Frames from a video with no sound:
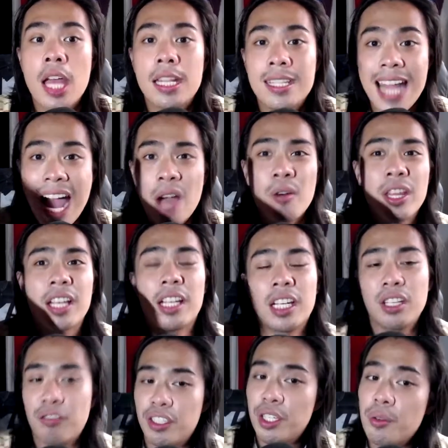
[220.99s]
Now,
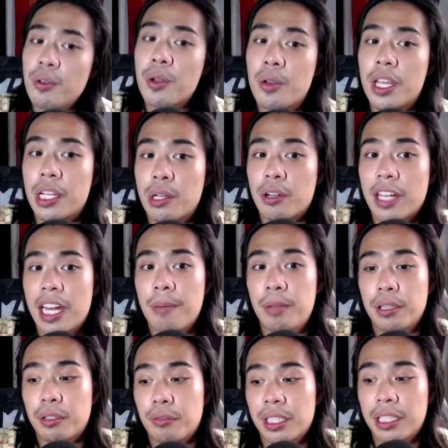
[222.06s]
if you know that you're able
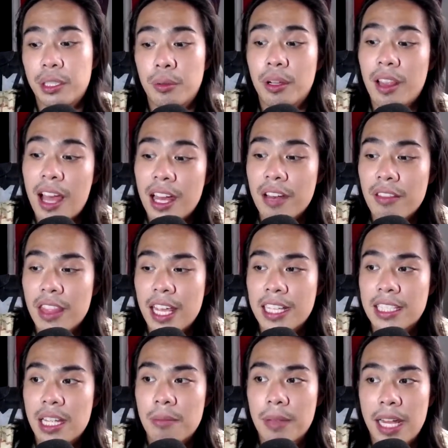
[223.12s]
to redo a lot of
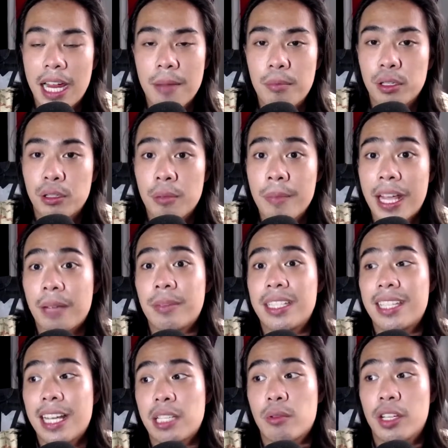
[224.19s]
things and be able to make
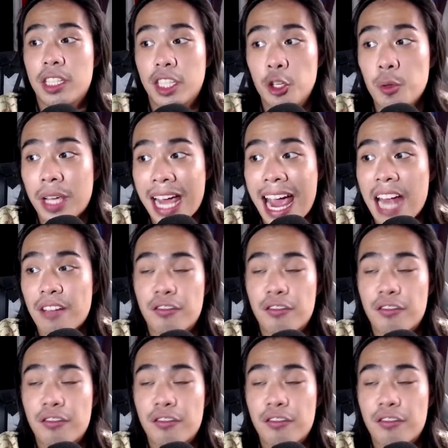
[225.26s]
mistakes when you can,